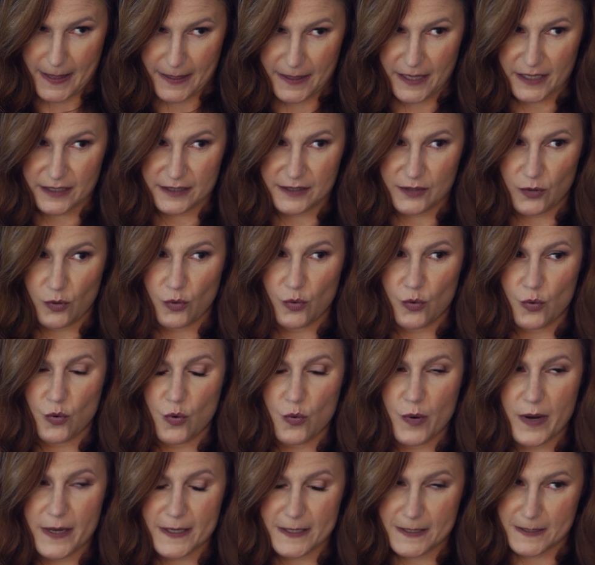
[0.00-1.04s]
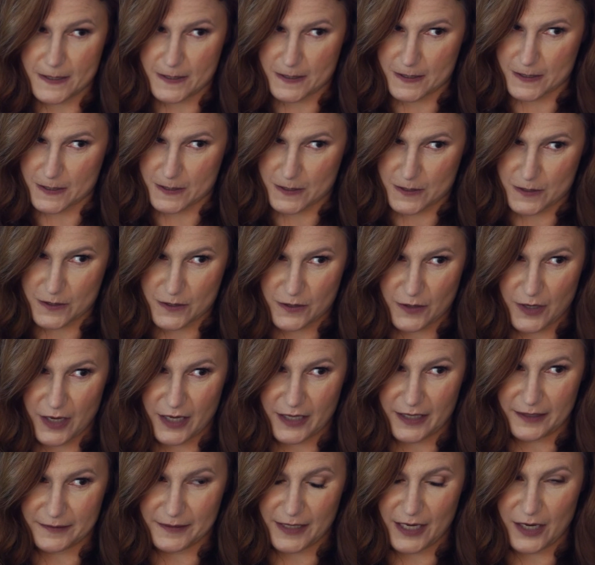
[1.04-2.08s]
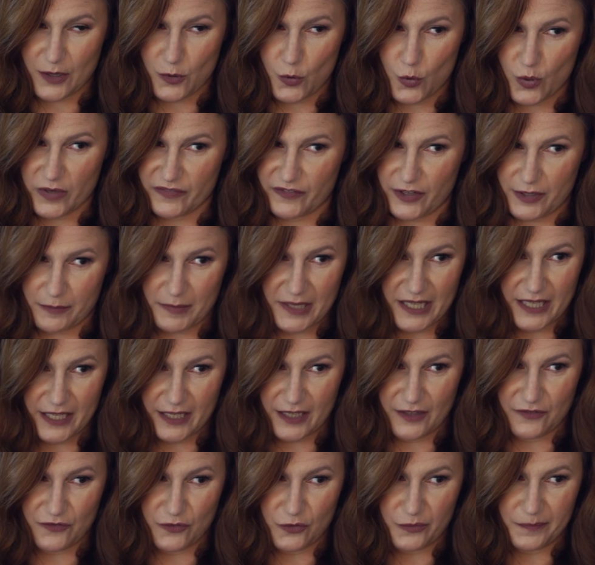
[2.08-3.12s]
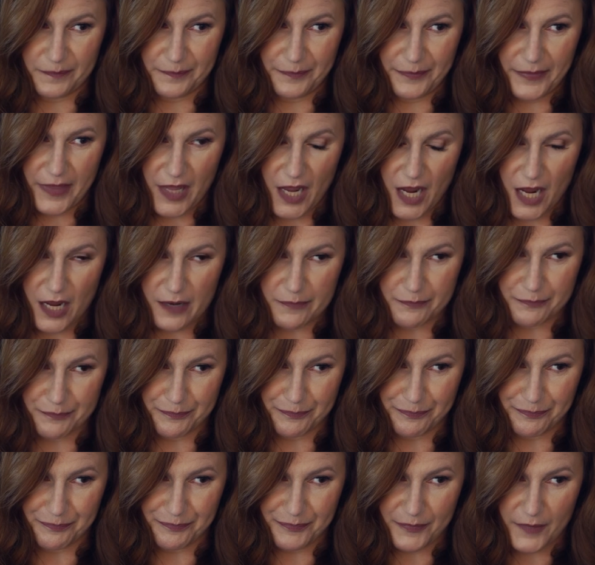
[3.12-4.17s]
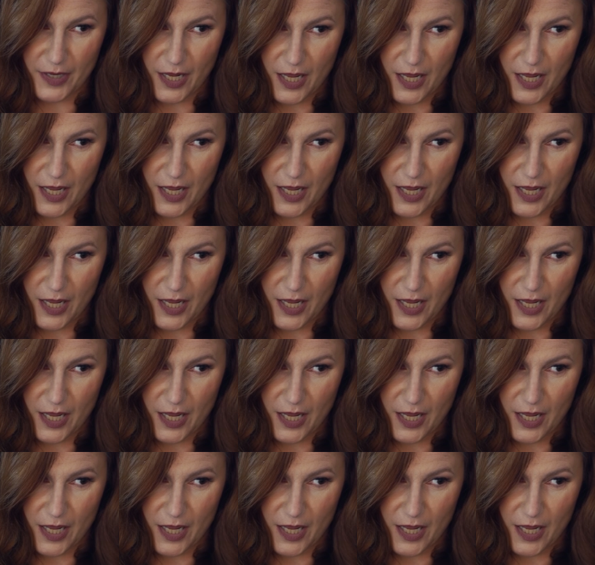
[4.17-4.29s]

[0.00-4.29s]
There's all, oh, I, oh I've got to be careful. Um,